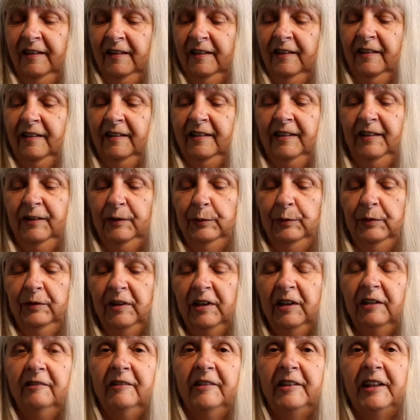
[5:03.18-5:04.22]
So
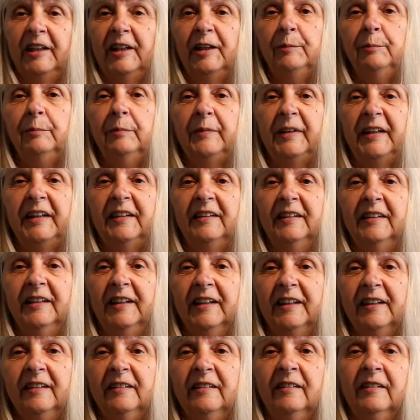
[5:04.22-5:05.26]
here I am back
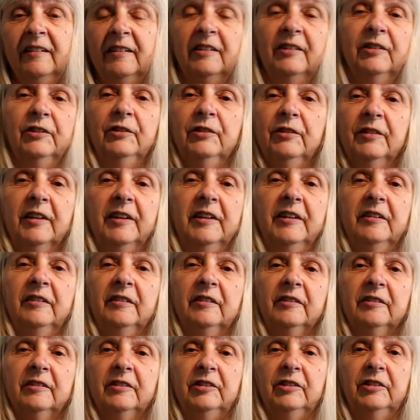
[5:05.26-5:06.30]
again, and
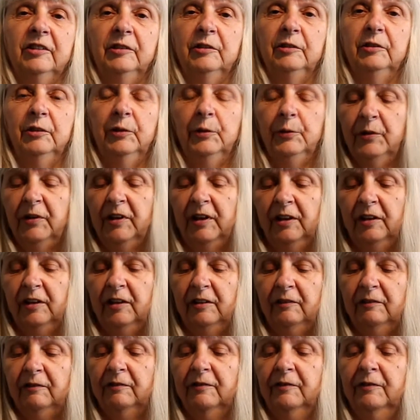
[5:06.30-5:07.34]
I'll show you
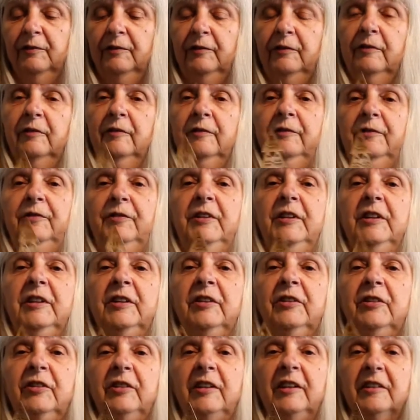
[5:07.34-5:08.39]
the
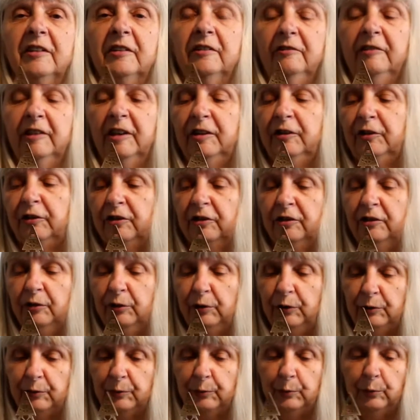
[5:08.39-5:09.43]
finished
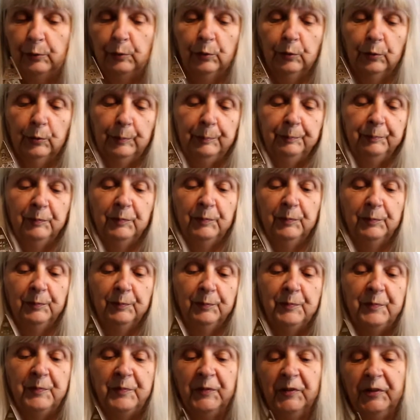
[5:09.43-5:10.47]
decoration, or
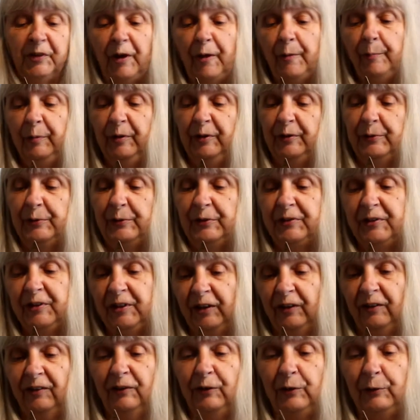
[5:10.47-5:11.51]
tableau, I
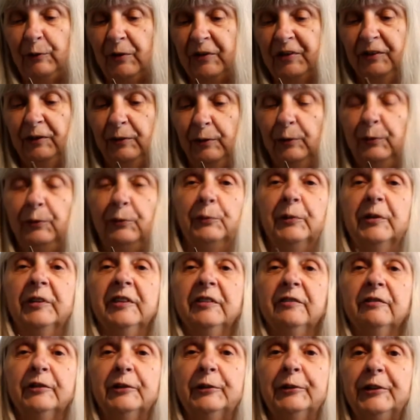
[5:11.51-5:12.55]
think is quite a good
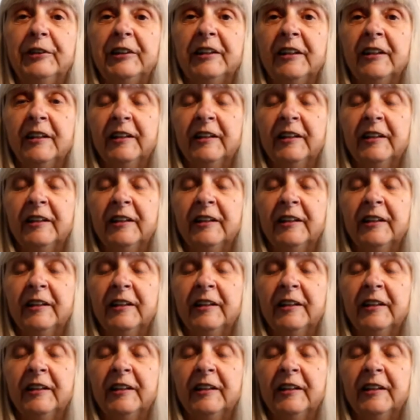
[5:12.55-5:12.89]
word for it.